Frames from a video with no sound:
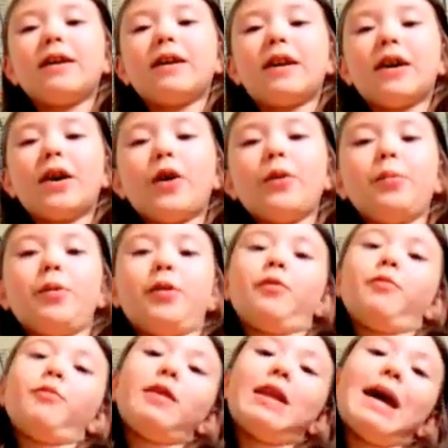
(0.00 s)
I hope you
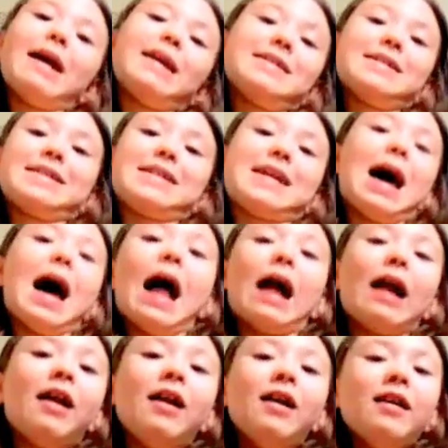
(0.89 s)
can relate to that.
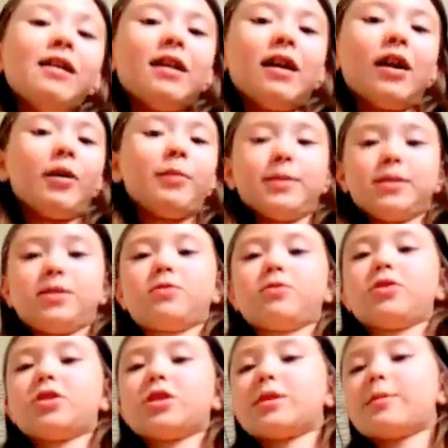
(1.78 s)
I hope it's
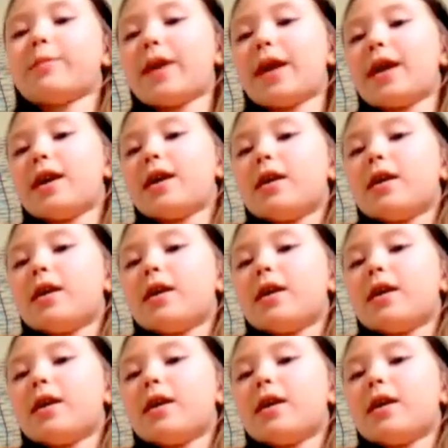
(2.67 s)
not just me.